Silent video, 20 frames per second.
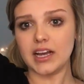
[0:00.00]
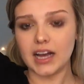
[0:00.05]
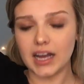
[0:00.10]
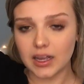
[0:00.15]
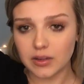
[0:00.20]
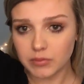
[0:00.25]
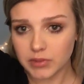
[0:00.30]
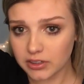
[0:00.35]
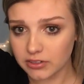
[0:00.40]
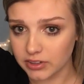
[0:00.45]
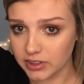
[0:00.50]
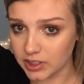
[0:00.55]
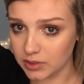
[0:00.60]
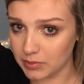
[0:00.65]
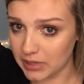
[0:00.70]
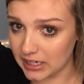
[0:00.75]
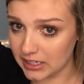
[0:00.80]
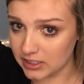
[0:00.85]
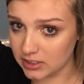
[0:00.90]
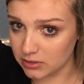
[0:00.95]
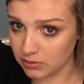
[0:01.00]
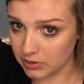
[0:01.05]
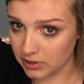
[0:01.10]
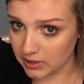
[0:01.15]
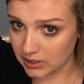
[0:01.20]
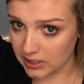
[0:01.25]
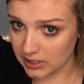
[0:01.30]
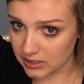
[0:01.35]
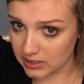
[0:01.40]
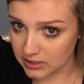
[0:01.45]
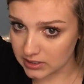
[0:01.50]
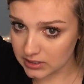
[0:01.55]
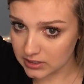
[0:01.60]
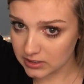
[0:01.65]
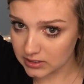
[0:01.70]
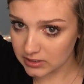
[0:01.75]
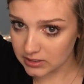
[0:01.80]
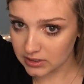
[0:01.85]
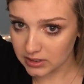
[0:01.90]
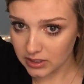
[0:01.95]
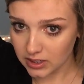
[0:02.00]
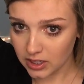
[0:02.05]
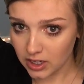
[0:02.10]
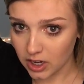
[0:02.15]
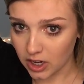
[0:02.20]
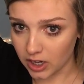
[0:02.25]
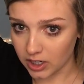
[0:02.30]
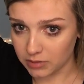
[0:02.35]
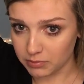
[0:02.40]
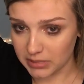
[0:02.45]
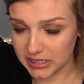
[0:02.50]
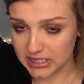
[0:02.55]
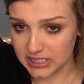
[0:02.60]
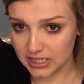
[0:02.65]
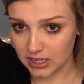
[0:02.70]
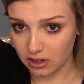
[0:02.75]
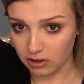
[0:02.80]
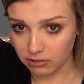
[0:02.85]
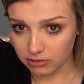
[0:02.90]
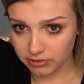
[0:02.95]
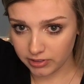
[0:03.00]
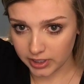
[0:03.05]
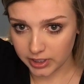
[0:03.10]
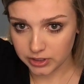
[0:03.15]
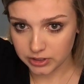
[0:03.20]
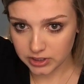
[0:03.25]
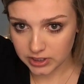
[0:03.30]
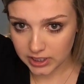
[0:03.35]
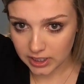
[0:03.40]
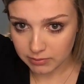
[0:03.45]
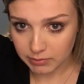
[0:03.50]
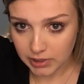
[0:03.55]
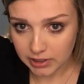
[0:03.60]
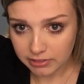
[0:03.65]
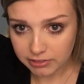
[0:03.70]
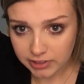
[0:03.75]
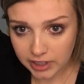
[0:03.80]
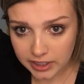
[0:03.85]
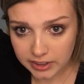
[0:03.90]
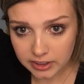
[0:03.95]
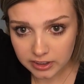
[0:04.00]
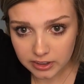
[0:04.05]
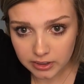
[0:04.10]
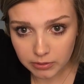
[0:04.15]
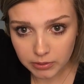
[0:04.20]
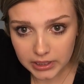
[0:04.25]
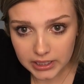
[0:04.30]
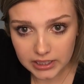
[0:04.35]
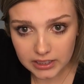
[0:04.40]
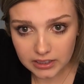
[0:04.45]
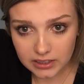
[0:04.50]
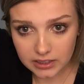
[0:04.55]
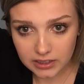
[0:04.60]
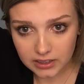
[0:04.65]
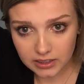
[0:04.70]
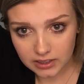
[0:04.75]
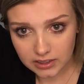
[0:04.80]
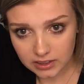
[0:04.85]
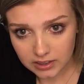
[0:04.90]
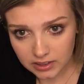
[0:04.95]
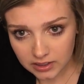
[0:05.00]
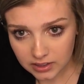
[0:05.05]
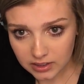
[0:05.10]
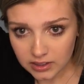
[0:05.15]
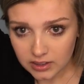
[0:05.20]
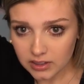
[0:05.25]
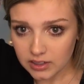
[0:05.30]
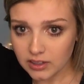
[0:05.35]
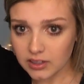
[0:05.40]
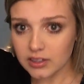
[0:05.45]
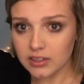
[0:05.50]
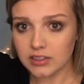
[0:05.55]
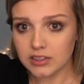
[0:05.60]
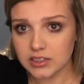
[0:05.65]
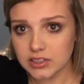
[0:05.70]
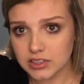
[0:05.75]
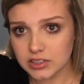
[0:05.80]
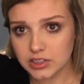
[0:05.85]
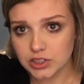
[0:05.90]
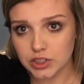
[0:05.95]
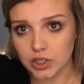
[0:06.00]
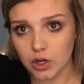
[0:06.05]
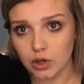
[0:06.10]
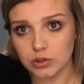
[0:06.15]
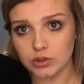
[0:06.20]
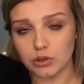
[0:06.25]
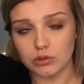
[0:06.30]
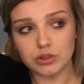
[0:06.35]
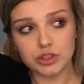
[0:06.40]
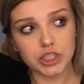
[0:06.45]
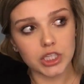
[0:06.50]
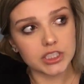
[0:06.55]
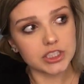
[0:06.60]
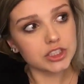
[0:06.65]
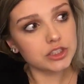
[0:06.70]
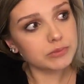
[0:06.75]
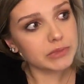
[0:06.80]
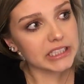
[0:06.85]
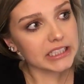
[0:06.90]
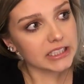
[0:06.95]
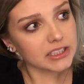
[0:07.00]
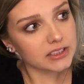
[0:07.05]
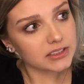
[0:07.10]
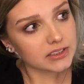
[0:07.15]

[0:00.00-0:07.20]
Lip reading: I'm like really bad at doing these on myself. I usually have my friend do it, so don't judge me.